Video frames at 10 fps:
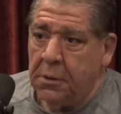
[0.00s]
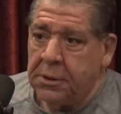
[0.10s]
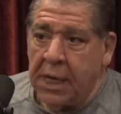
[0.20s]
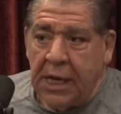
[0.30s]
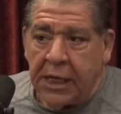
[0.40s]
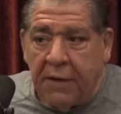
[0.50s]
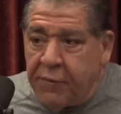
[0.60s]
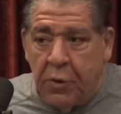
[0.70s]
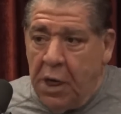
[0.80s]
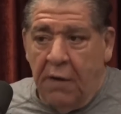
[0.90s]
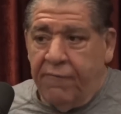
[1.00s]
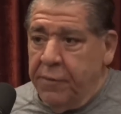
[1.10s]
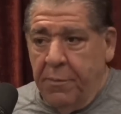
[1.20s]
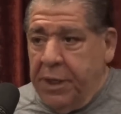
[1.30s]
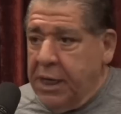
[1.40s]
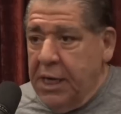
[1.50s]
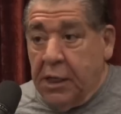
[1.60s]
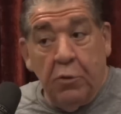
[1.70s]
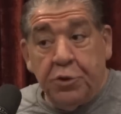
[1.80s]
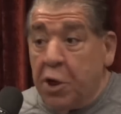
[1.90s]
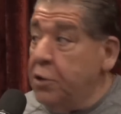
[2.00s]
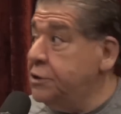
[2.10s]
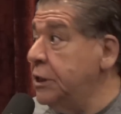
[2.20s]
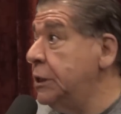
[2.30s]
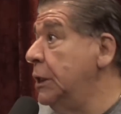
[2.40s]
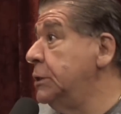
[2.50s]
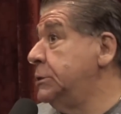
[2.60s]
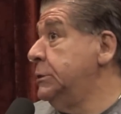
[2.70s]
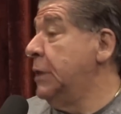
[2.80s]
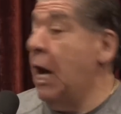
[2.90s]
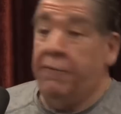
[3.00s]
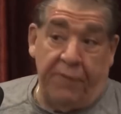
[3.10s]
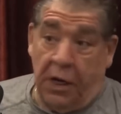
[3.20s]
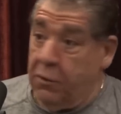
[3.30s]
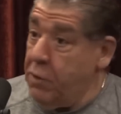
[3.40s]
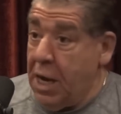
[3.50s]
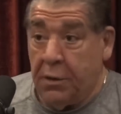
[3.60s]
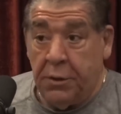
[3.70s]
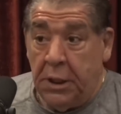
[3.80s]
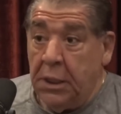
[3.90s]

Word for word: They didn't give you enough from the beginning. New Jersey does not fuck around.